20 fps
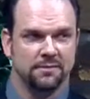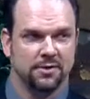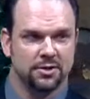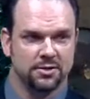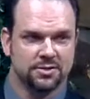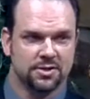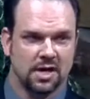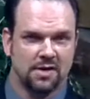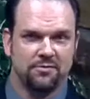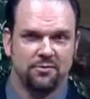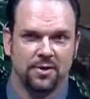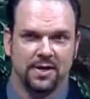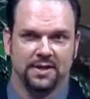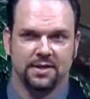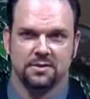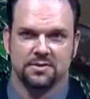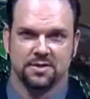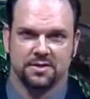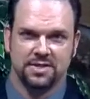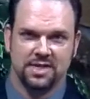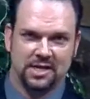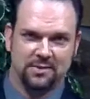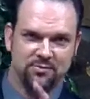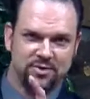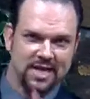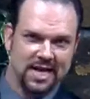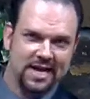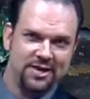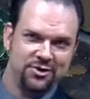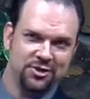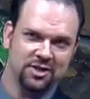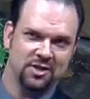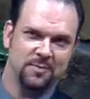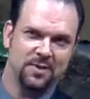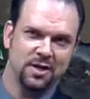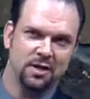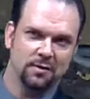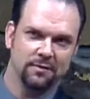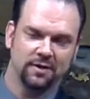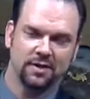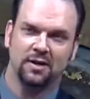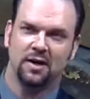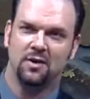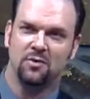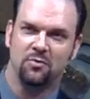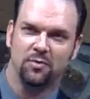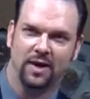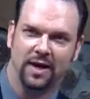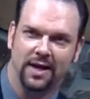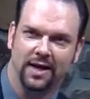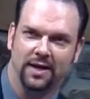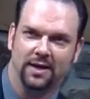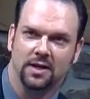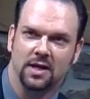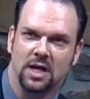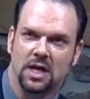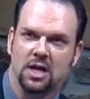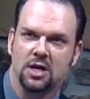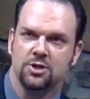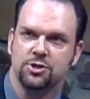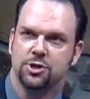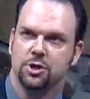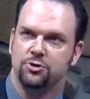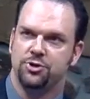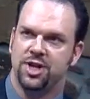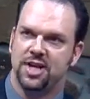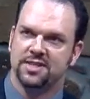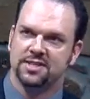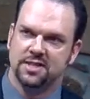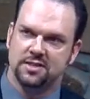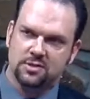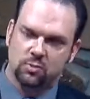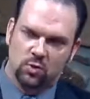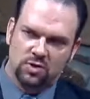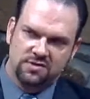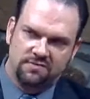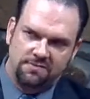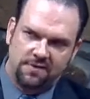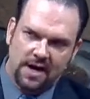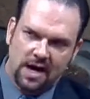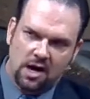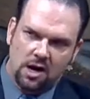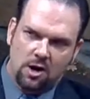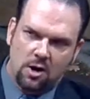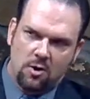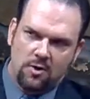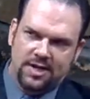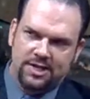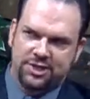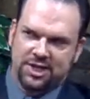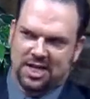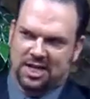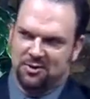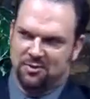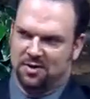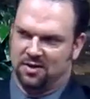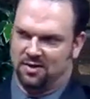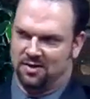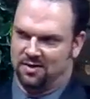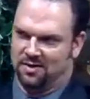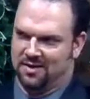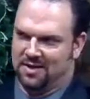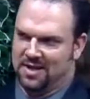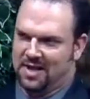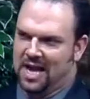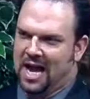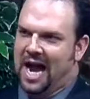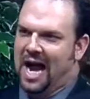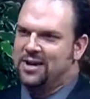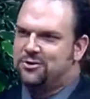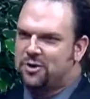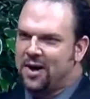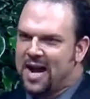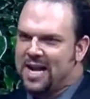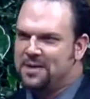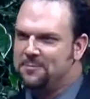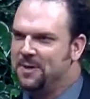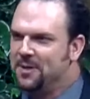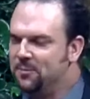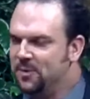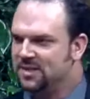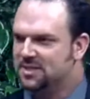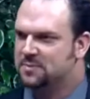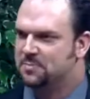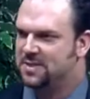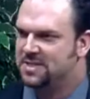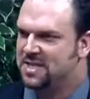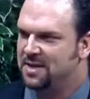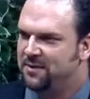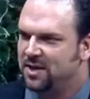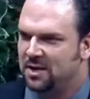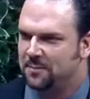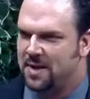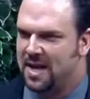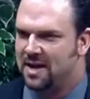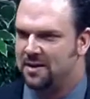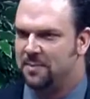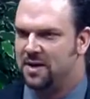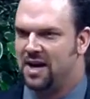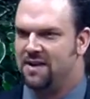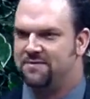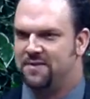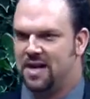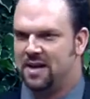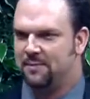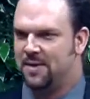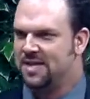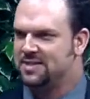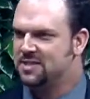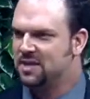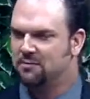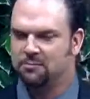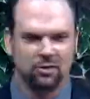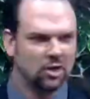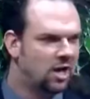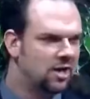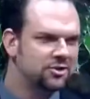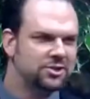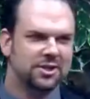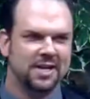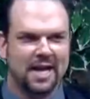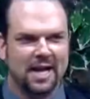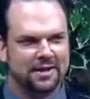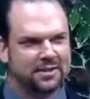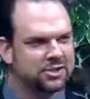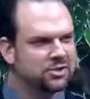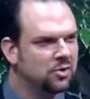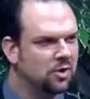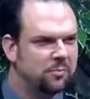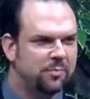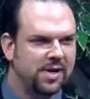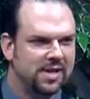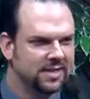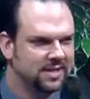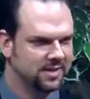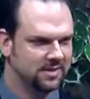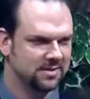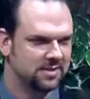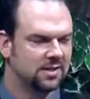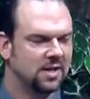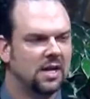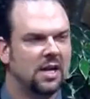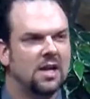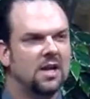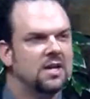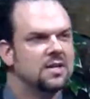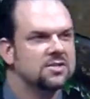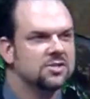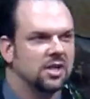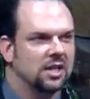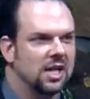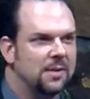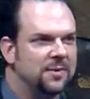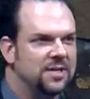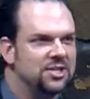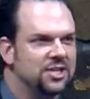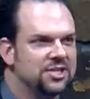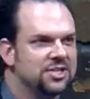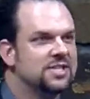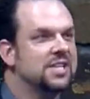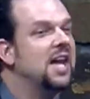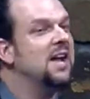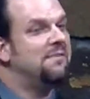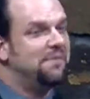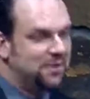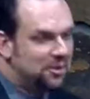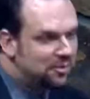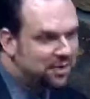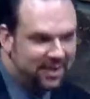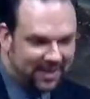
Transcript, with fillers: of your suffering, there's a temptation to be overcome by it. So Jesus was very general I tried to be real specific about it, but I found myself launching out into opinions. Yeah. So let me just say a few